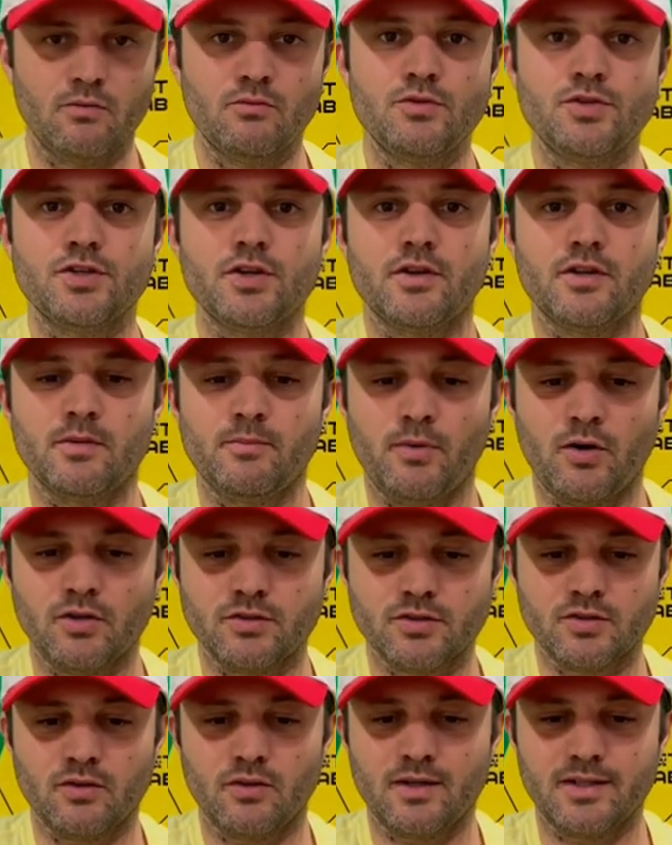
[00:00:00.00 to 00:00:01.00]
show you the
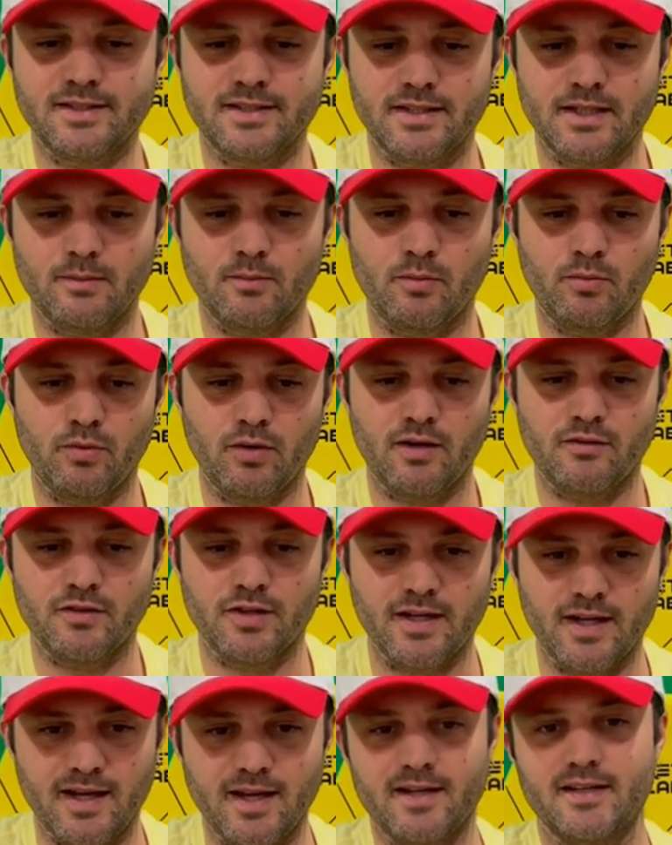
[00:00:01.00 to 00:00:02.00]
box guys, and then we'll pull
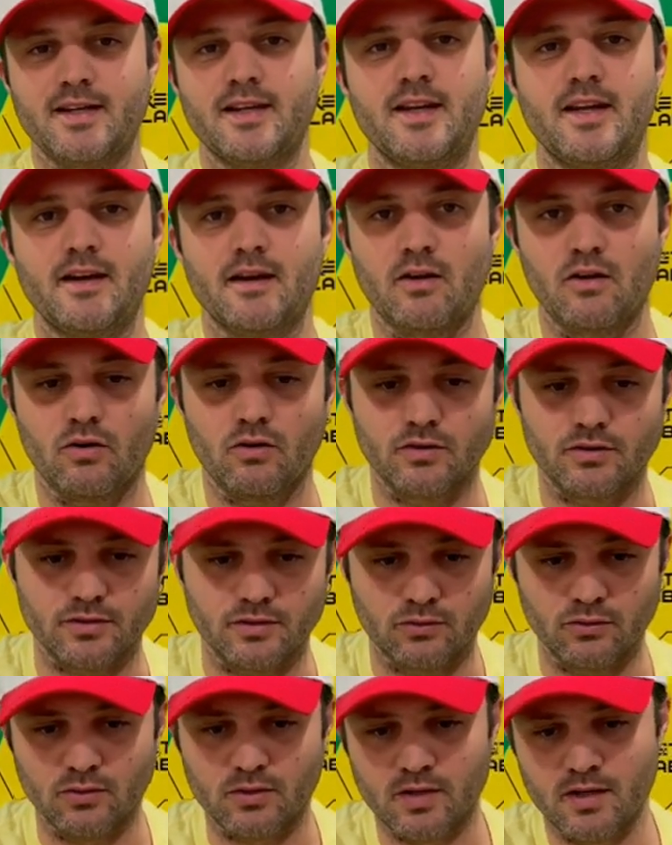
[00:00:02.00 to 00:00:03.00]
everything out and get a closer
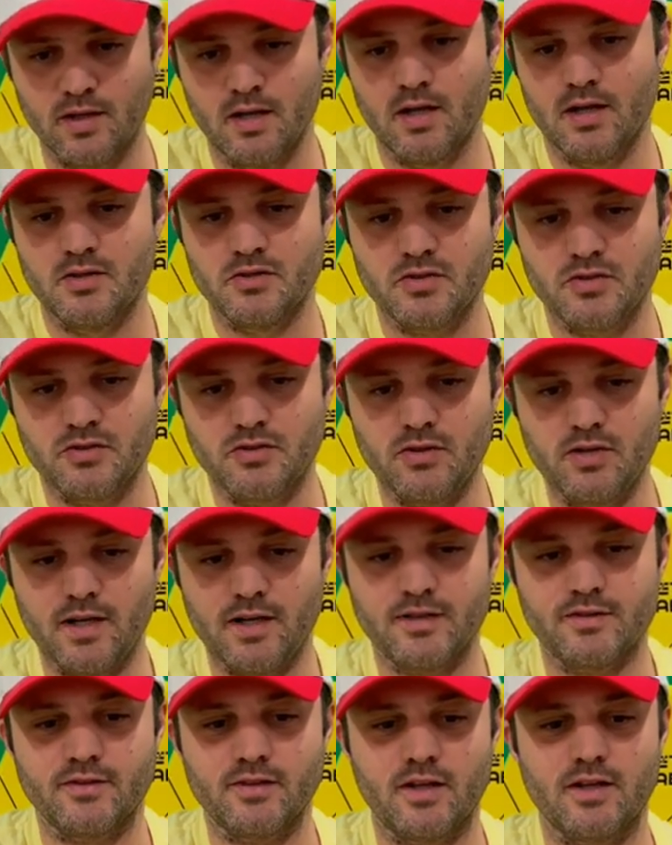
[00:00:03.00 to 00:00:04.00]
look. So do let
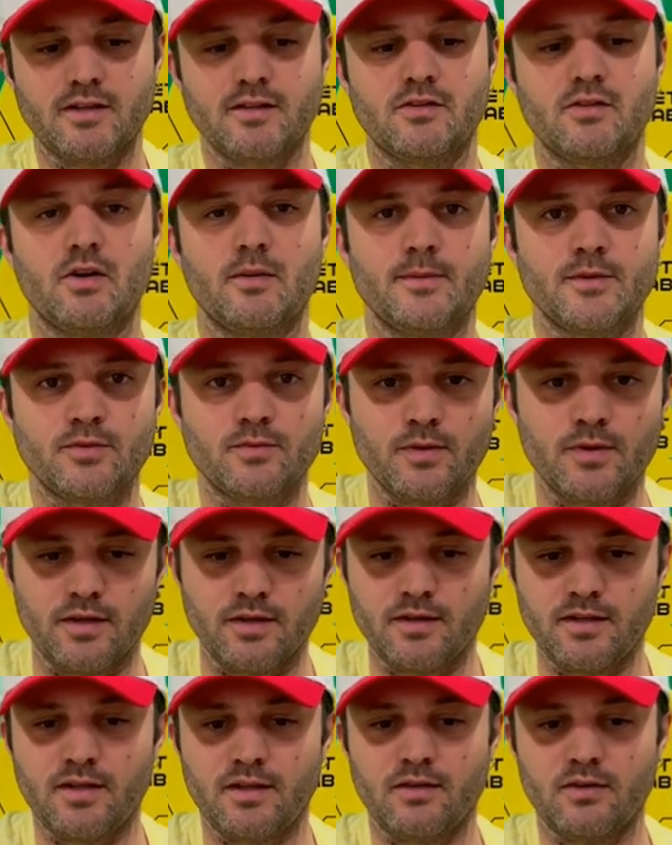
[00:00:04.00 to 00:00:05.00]
us know in the comments what you
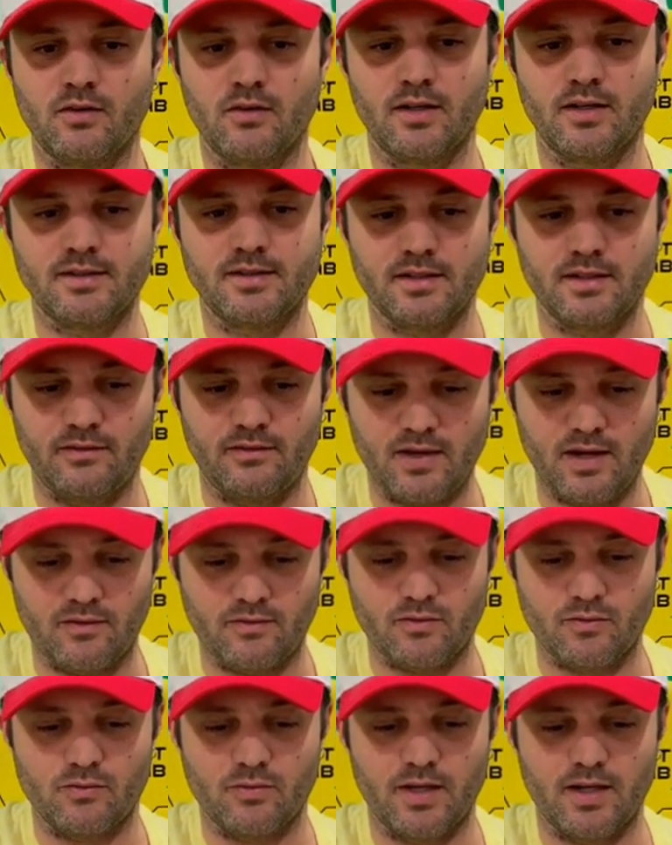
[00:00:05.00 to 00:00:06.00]
think guys, and if you
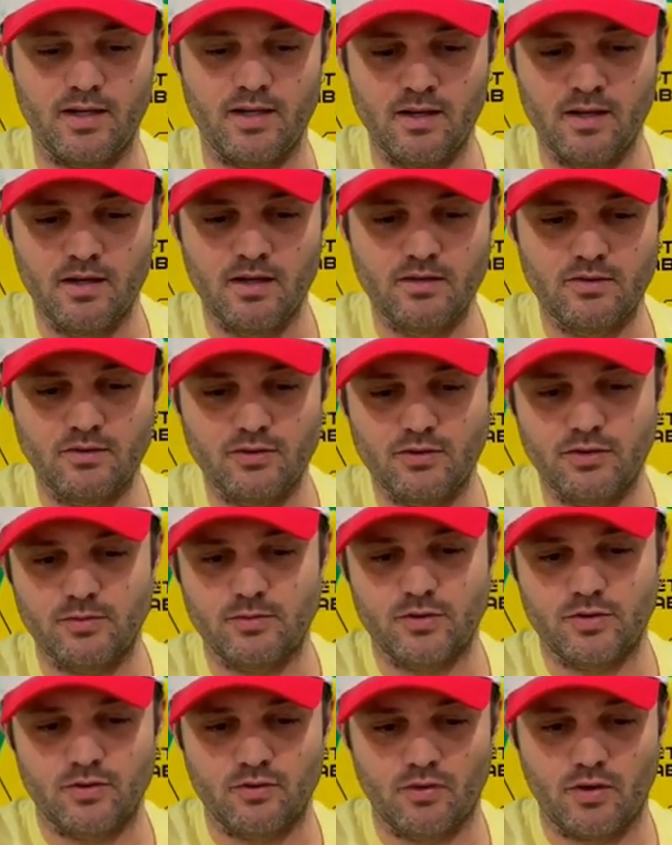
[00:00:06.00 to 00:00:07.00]
haven't already, do
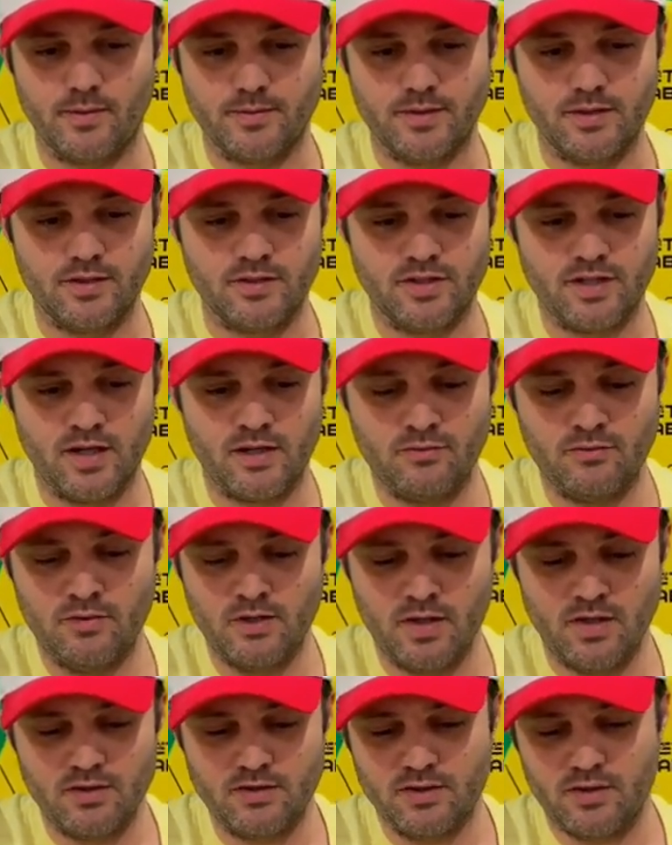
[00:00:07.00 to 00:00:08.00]
subscribe to the channel.
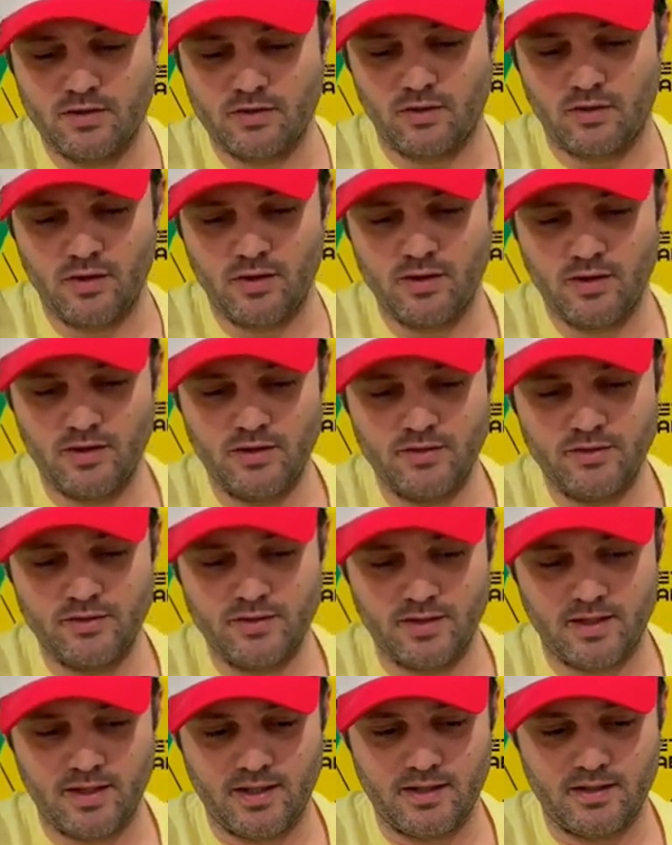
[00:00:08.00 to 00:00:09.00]
So you got logos
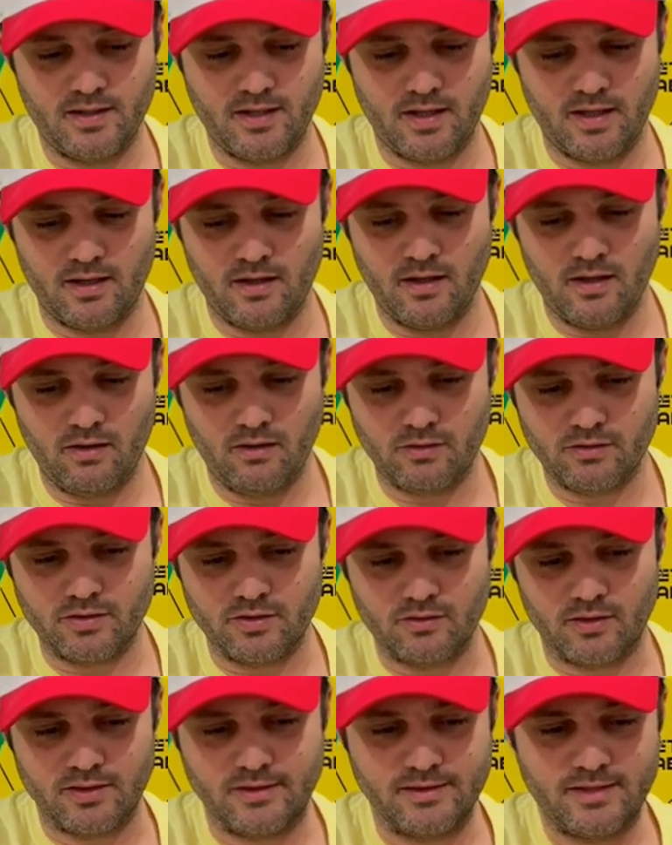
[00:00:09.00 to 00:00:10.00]
and uh, lots of
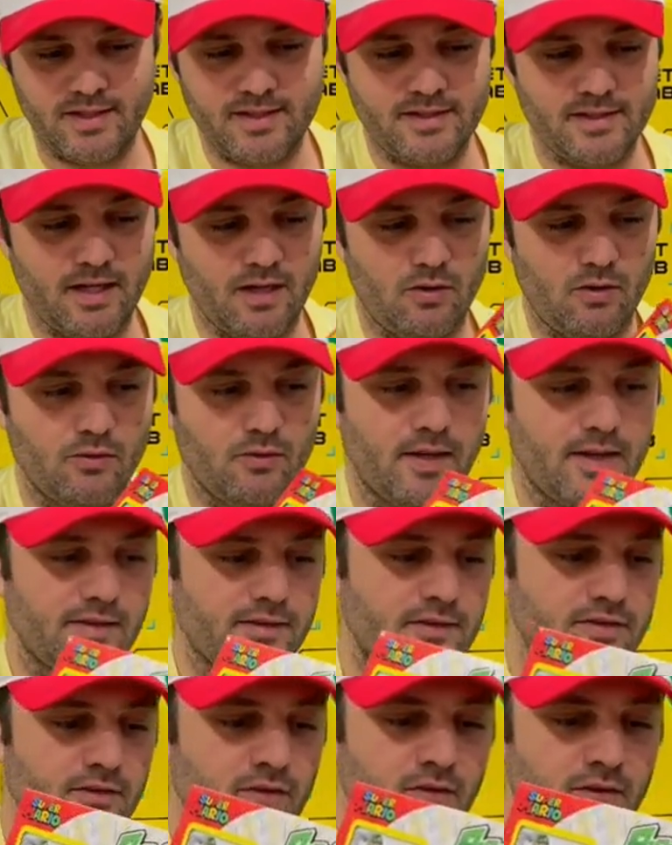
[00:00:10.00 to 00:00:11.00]
nice detail around the
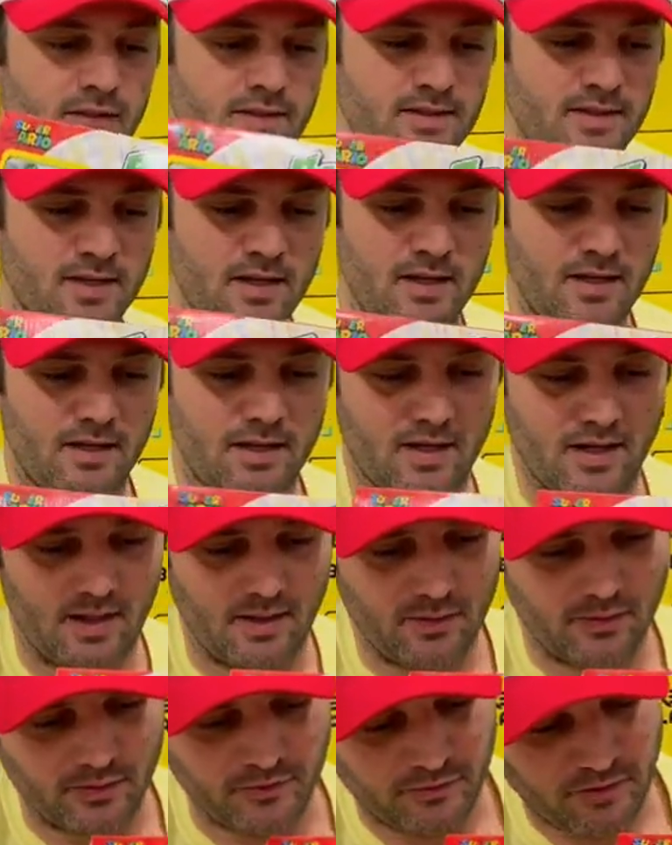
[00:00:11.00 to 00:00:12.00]
sides. Uh,
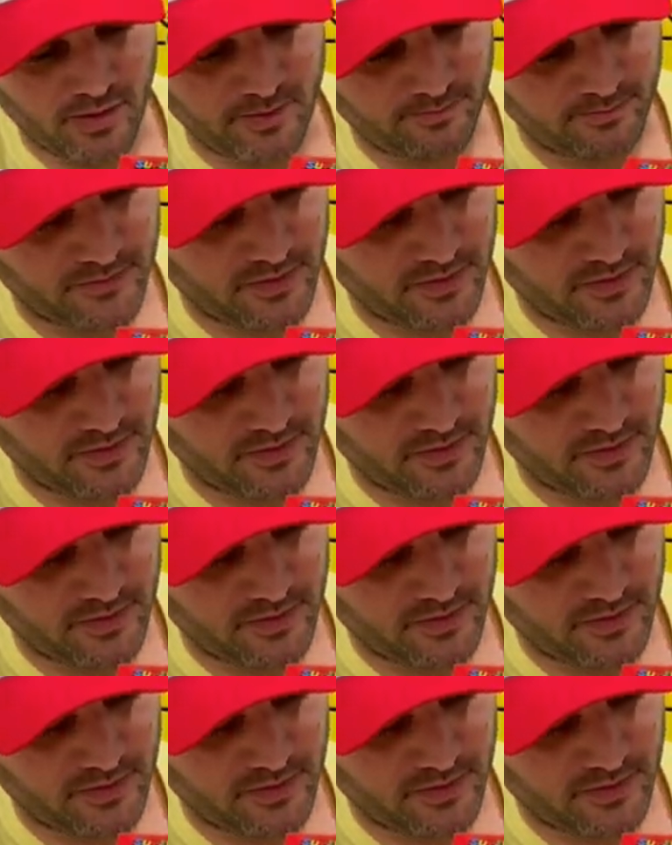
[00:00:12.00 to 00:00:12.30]
on the front,